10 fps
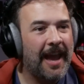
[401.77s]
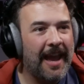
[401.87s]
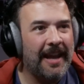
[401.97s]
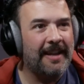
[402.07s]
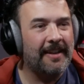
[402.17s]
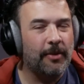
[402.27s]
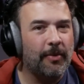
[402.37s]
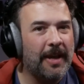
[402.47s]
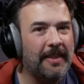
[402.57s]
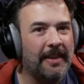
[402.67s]
And the
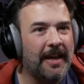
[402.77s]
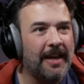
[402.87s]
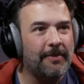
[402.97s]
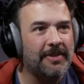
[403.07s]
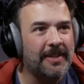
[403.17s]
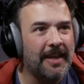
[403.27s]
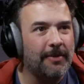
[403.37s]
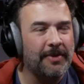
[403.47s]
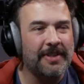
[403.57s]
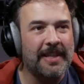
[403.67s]
way the line was said,
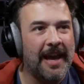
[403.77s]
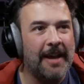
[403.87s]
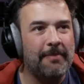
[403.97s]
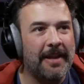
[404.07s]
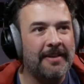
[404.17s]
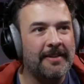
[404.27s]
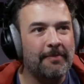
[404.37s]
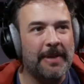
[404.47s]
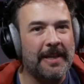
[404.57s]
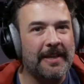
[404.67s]
it was not meant to
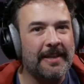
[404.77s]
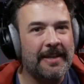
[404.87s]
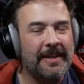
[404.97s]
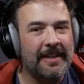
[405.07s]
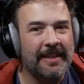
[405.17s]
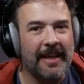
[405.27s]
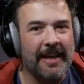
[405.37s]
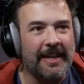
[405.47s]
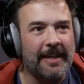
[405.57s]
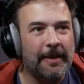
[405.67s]
be
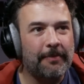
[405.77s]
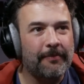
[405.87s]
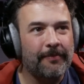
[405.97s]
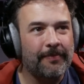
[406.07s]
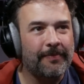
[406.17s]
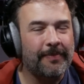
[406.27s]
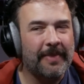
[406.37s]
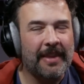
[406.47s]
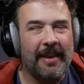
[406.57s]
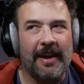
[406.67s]
like,
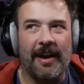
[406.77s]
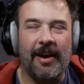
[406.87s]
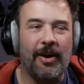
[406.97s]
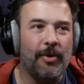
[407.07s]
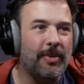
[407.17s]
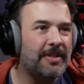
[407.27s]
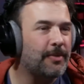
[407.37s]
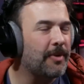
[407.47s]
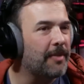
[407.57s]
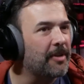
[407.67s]
oh, what's
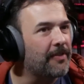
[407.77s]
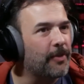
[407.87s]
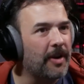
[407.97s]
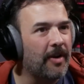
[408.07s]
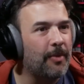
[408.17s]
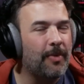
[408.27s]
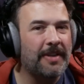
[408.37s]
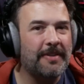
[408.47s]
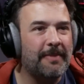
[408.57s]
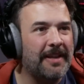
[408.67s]
the word I'm looking for here? It
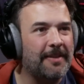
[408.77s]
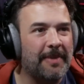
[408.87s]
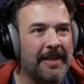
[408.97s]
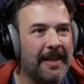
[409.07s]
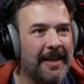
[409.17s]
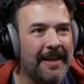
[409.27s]
wasn't meant to be like